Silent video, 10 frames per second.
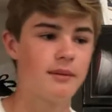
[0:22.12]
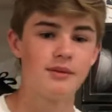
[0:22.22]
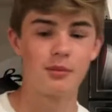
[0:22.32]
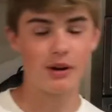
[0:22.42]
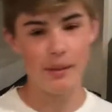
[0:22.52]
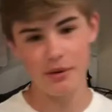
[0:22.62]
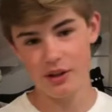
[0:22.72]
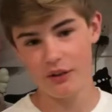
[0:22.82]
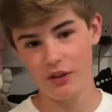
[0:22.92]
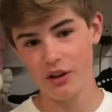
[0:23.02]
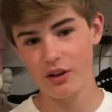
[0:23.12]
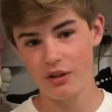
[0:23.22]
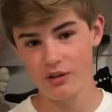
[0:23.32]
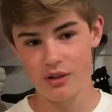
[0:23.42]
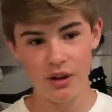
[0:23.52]
some Crep Protect
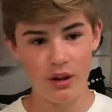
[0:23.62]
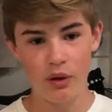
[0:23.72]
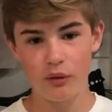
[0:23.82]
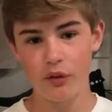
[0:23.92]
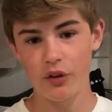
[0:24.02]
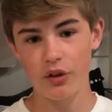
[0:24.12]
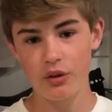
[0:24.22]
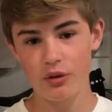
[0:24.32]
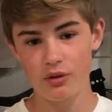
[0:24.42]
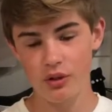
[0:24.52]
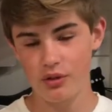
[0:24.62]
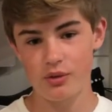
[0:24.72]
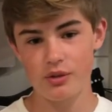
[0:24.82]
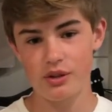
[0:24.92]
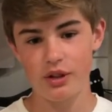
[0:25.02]
videos, reviews, all
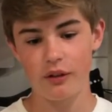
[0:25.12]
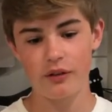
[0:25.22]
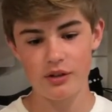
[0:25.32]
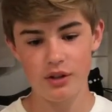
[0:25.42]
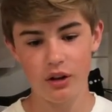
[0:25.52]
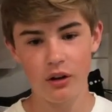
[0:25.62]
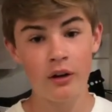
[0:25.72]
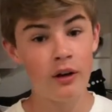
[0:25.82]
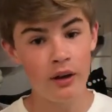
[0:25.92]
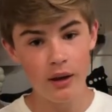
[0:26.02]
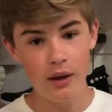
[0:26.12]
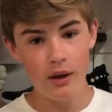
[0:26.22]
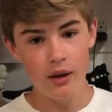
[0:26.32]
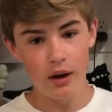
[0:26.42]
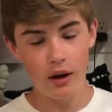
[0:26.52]
sorts of stuff.
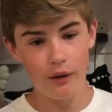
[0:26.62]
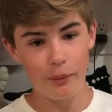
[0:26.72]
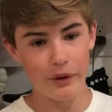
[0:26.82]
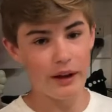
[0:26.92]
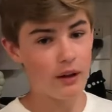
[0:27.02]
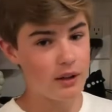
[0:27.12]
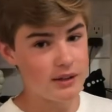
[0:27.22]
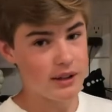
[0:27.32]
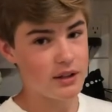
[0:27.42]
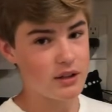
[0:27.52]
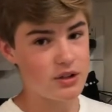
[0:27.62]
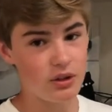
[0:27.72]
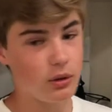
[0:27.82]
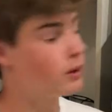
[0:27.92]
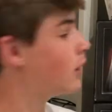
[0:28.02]
But now let's get into the
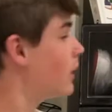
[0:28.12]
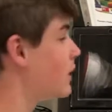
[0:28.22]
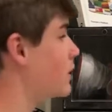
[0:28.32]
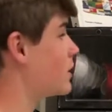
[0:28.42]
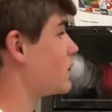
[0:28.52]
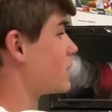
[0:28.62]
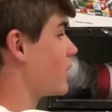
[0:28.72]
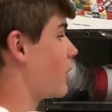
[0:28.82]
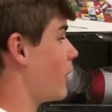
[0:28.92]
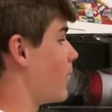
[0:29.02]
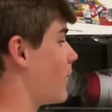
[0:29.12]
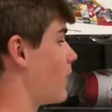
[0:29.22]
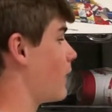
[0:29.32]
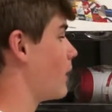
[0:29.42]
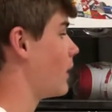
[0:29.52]
shoe. So,
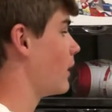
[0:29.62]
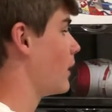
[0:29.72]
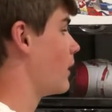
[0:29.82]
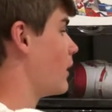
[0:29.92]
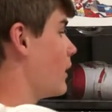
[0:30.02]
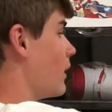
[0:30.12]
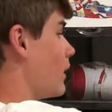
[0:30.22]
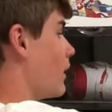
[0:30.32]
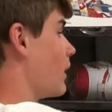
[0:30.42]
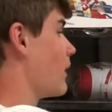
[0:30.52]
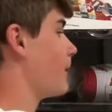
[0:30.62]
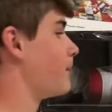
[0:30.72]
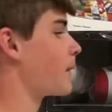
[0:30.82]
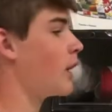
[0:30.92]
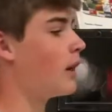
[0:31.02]

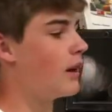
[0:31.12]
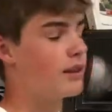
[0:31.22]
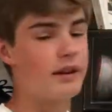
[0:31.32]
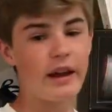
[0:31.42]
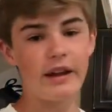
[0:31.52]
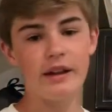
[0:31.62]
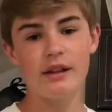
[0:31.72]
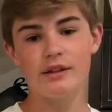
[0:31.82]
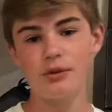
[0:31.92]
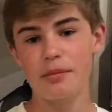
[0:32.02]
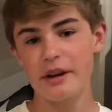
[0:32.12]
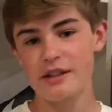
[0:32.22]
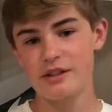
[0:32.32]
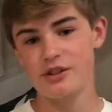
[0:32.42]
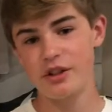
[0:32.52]
the Nike Zoom
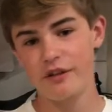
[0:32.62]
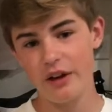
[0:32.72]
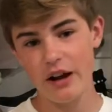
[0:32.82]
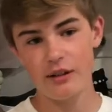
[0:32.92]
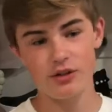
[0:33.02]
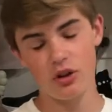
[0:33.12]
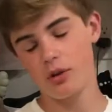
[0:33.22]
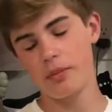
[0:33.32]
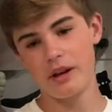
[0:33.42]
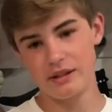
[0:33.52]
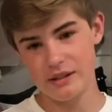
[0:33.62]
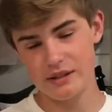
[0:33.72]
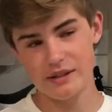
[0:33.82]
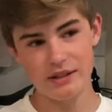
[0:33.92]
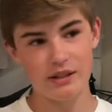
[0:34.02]
Pegasus 35s and all the
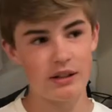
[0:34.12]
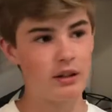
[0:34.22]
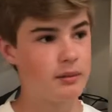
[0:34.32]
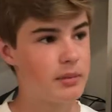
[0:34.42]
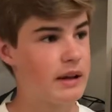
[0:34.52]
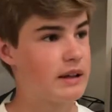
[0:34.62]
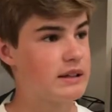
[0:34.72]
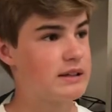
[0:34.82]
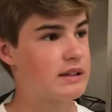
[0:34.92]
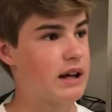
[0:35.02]
Pegasuses, Pegasi,